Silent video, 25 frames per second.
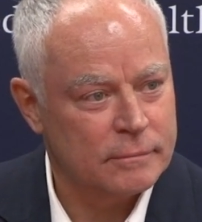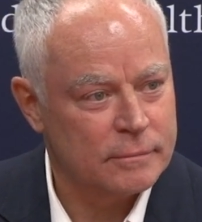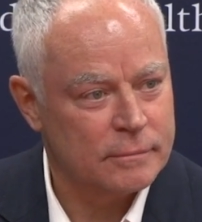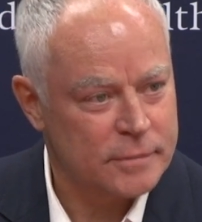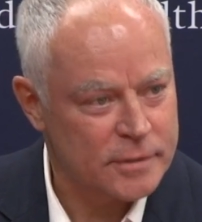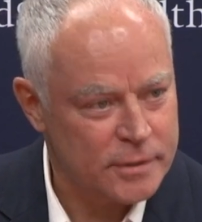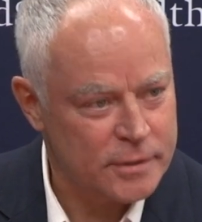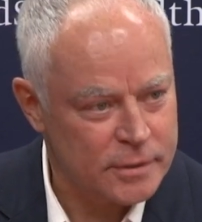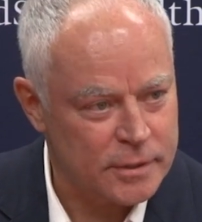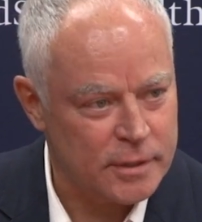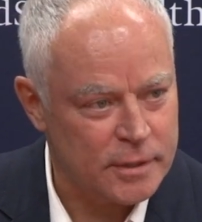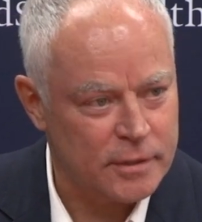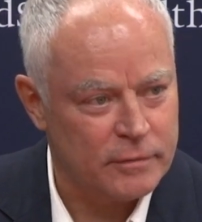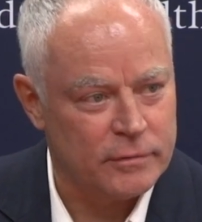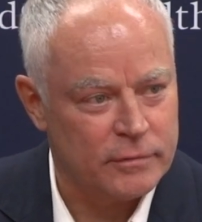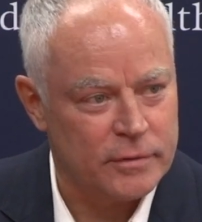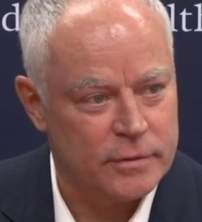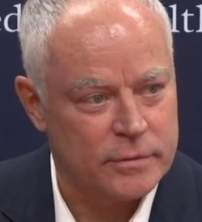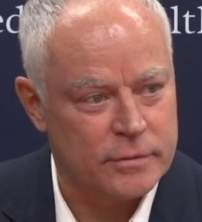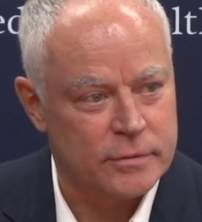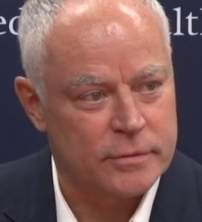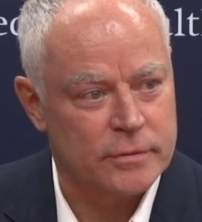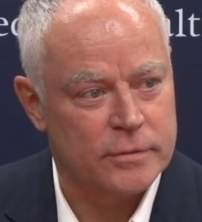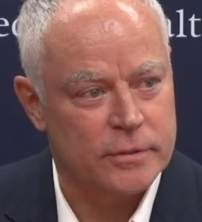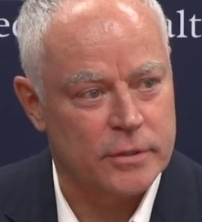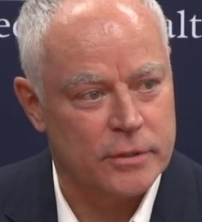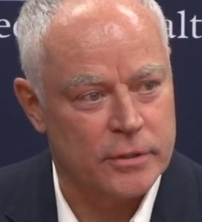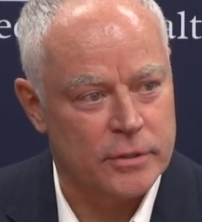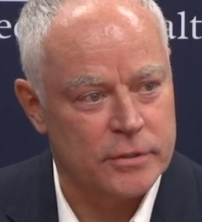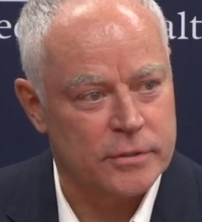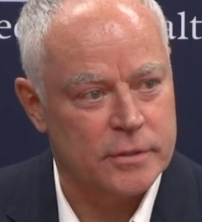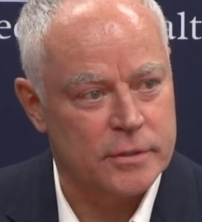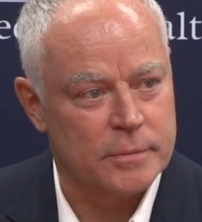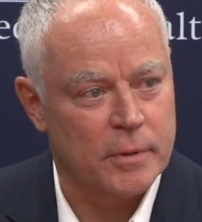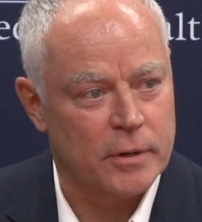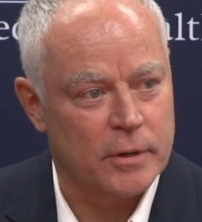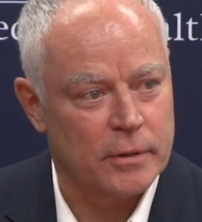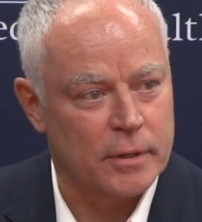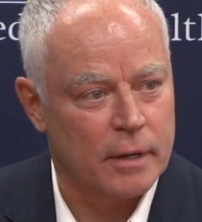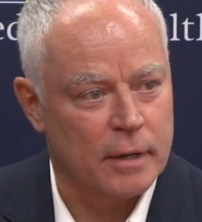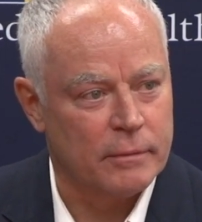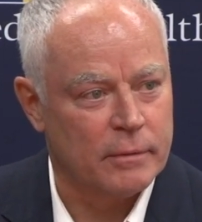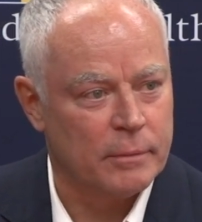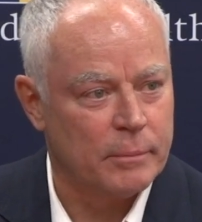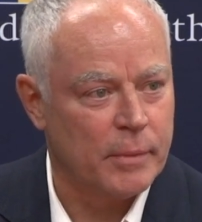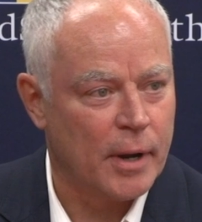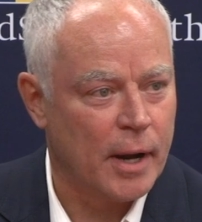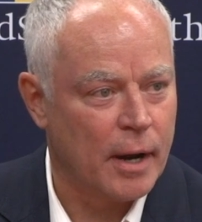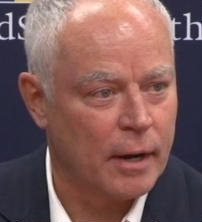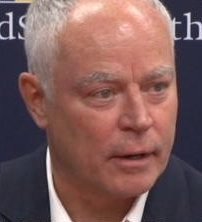see if he's serious about
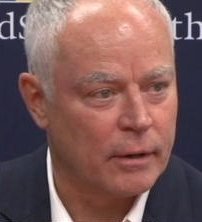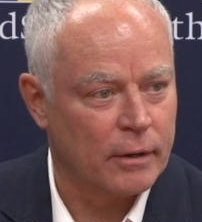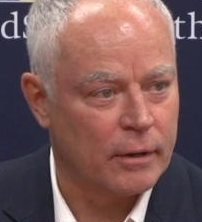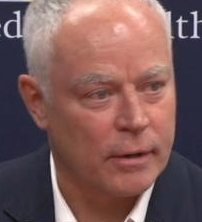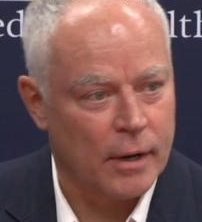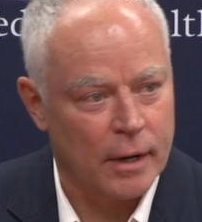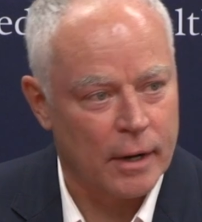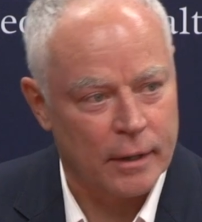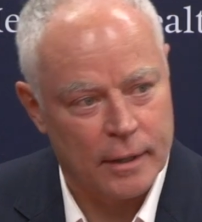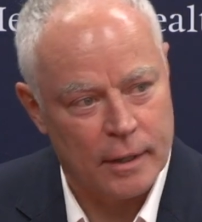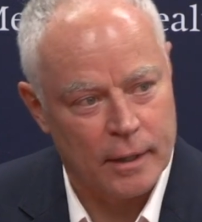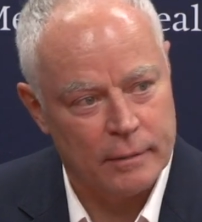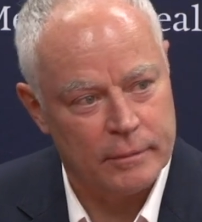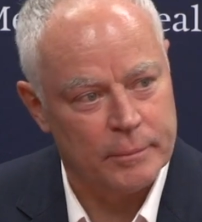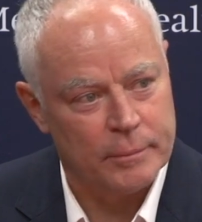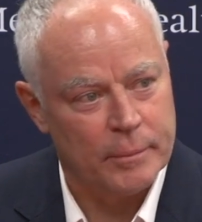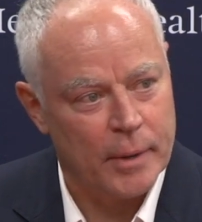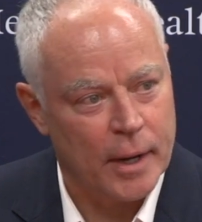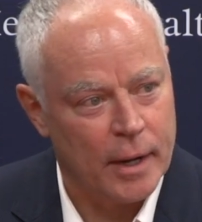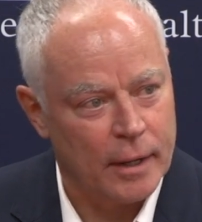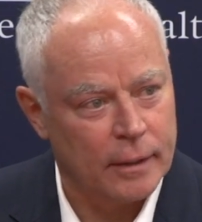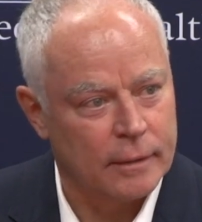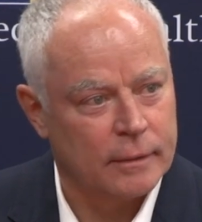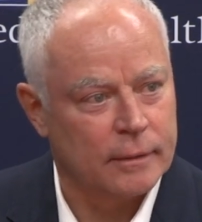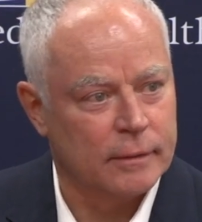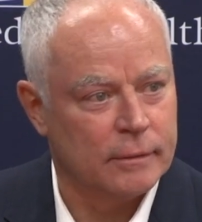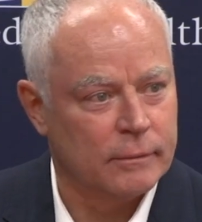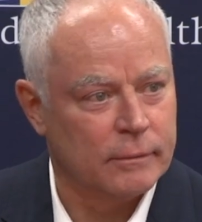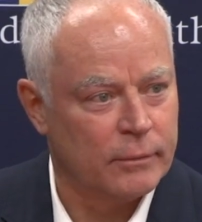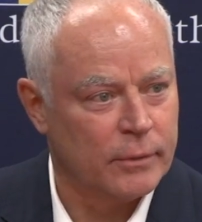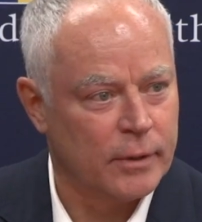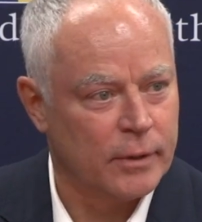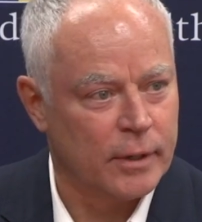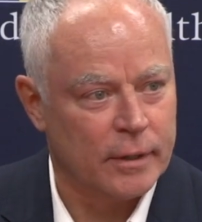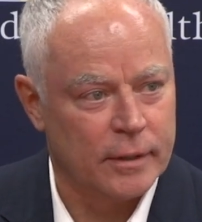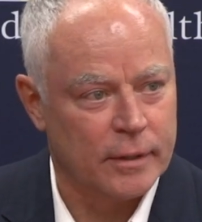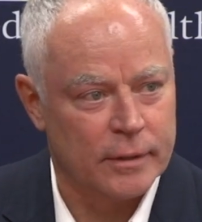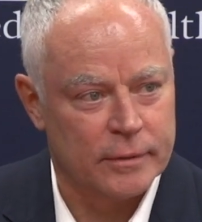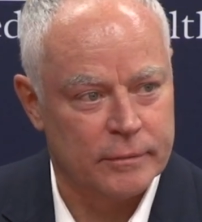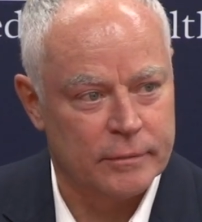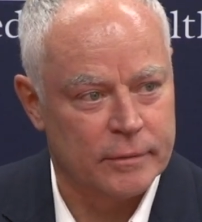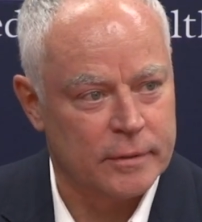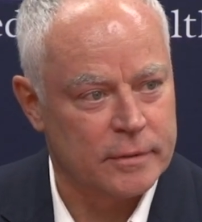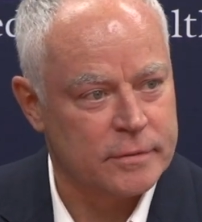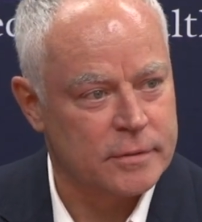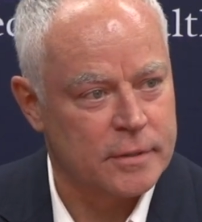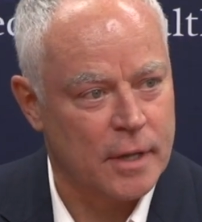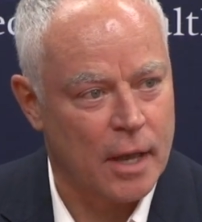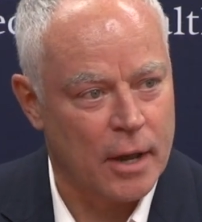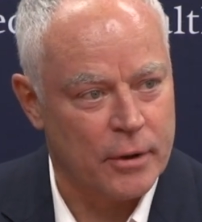coming back or not coming back and where
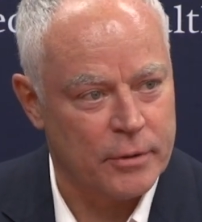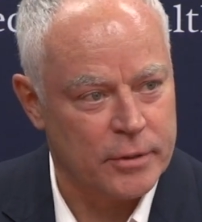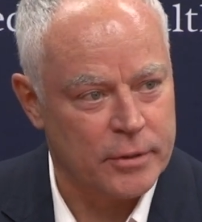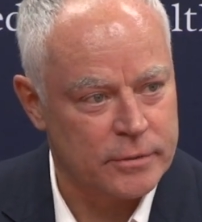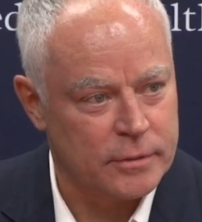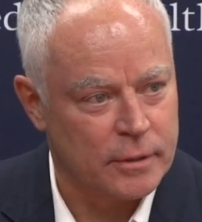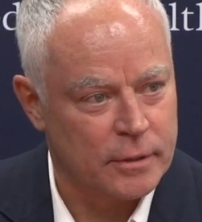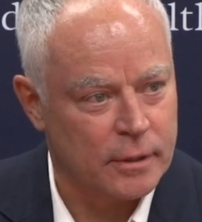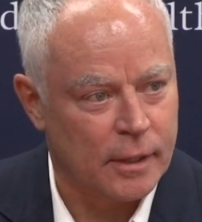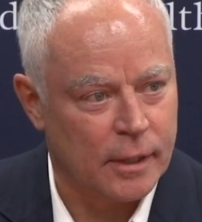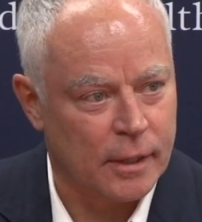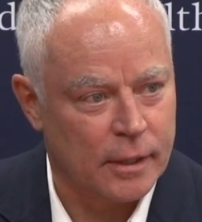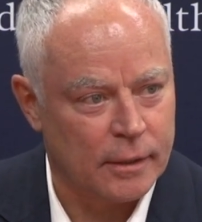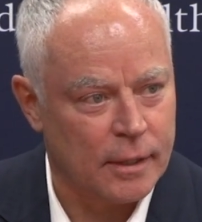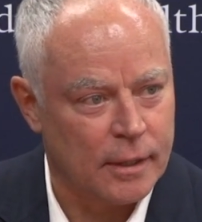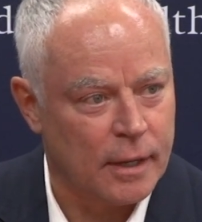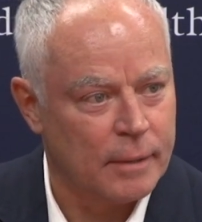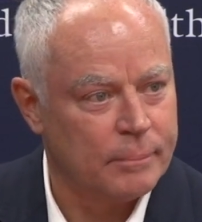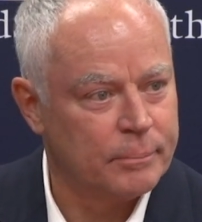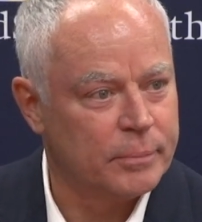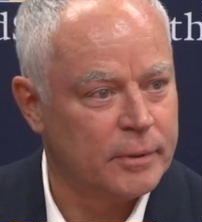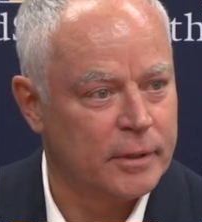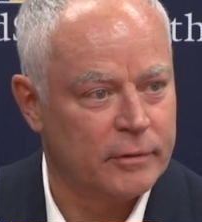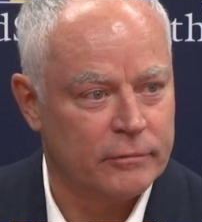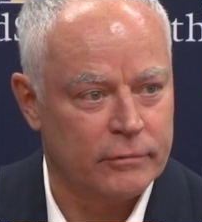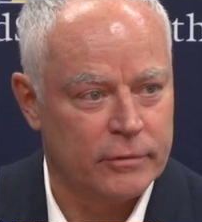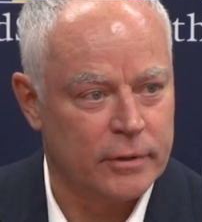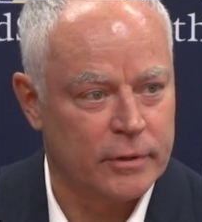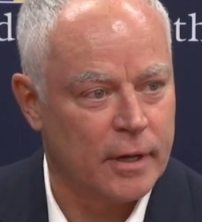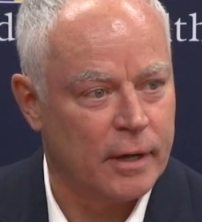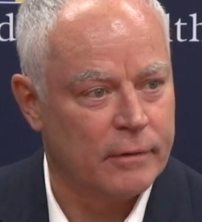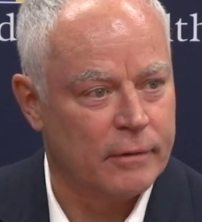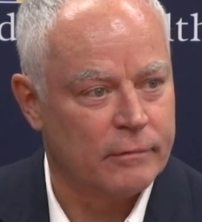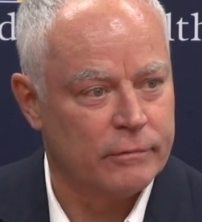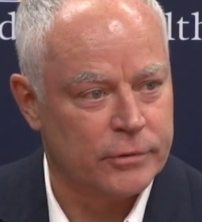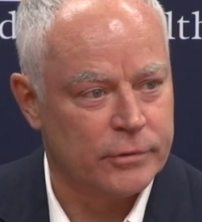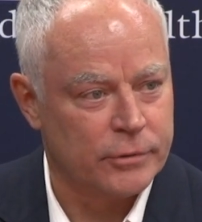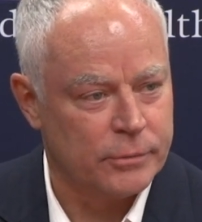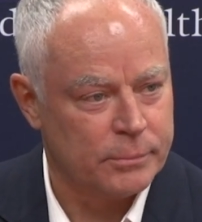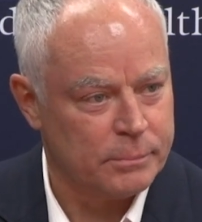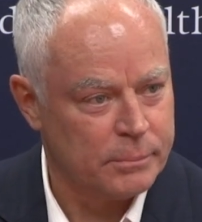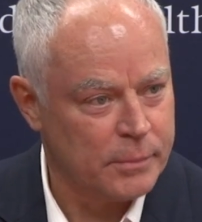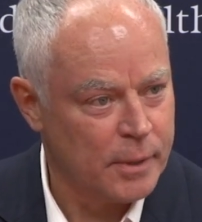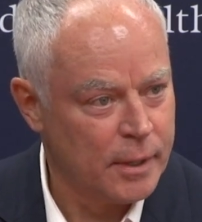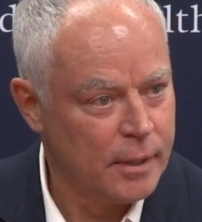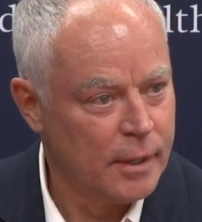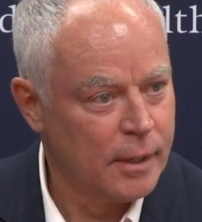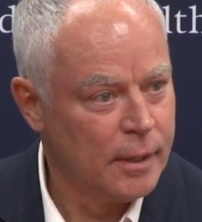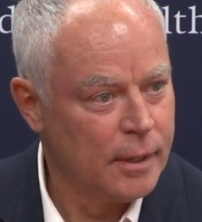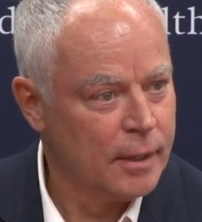the salary is going to end up and if we have room
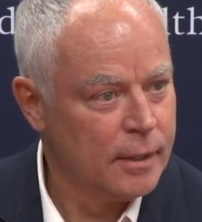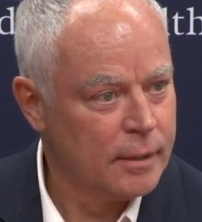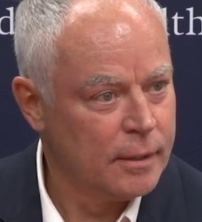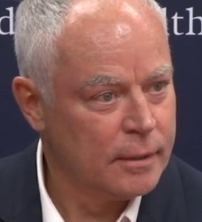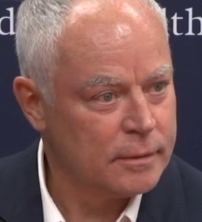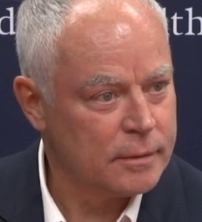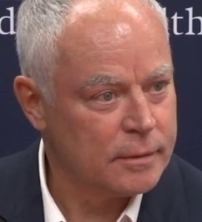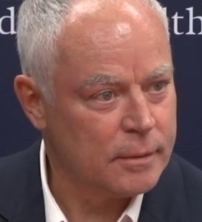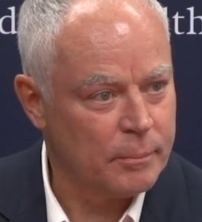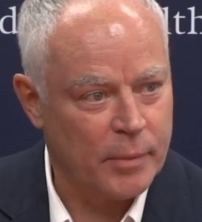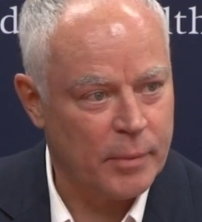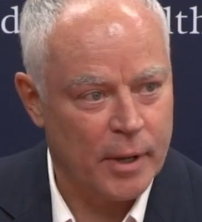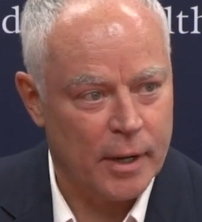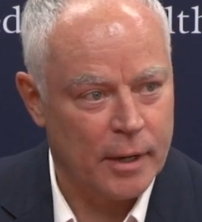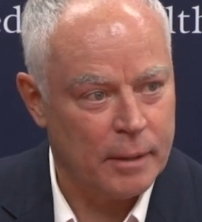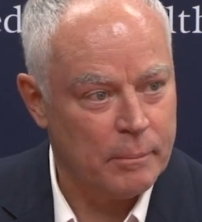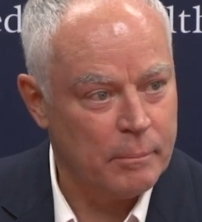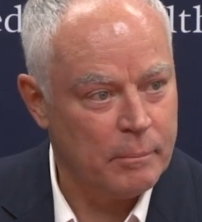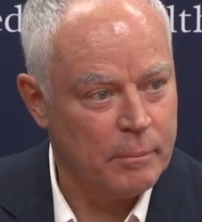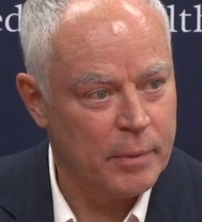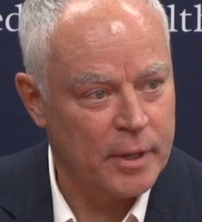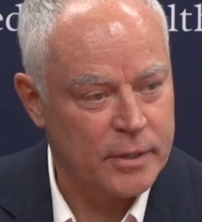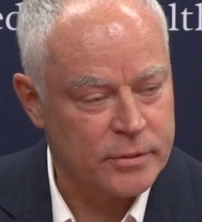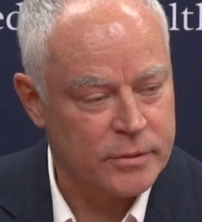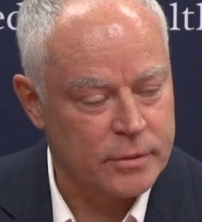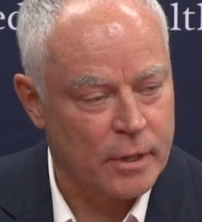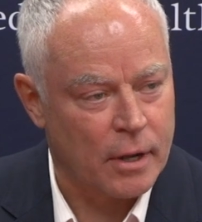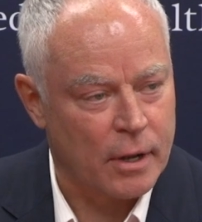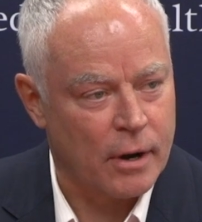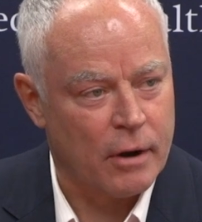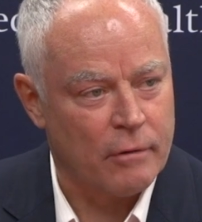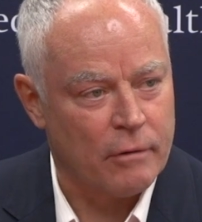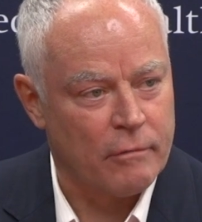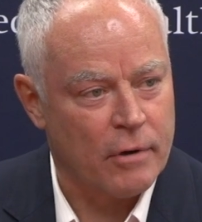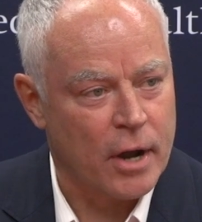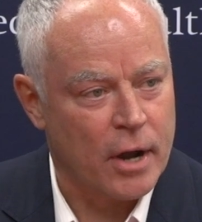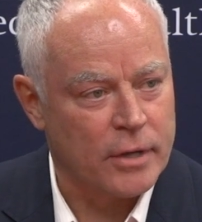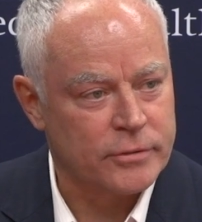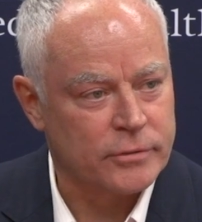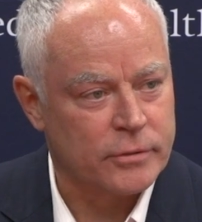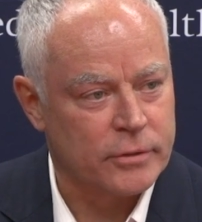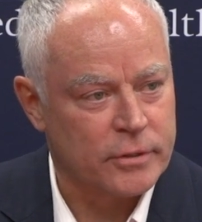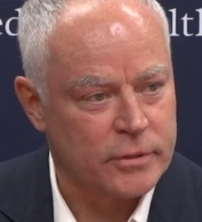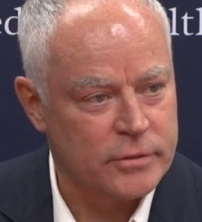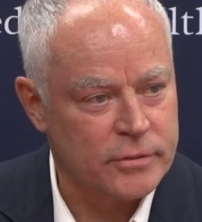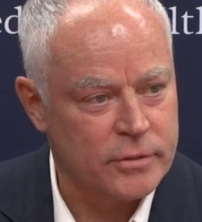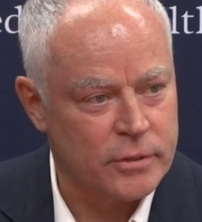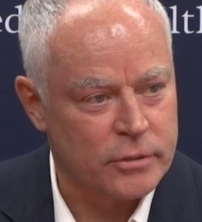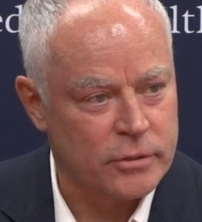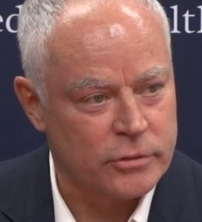to based on our roster
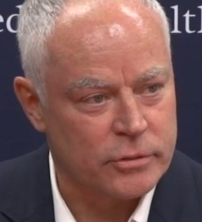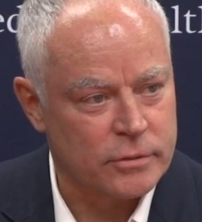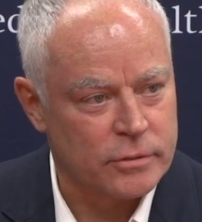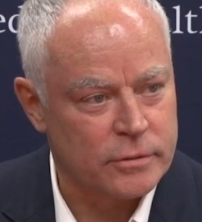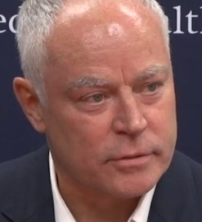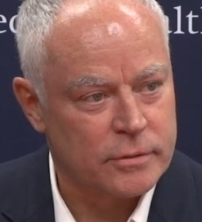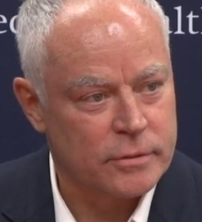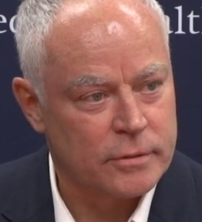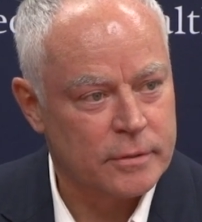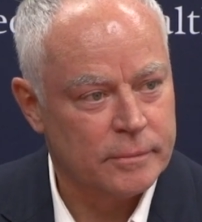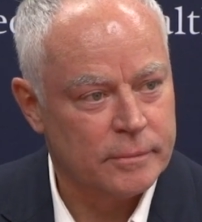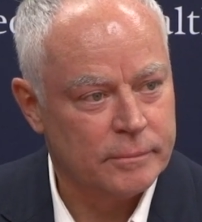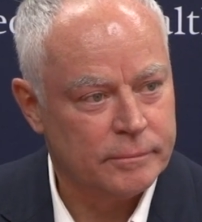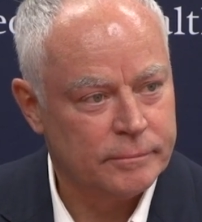decisions.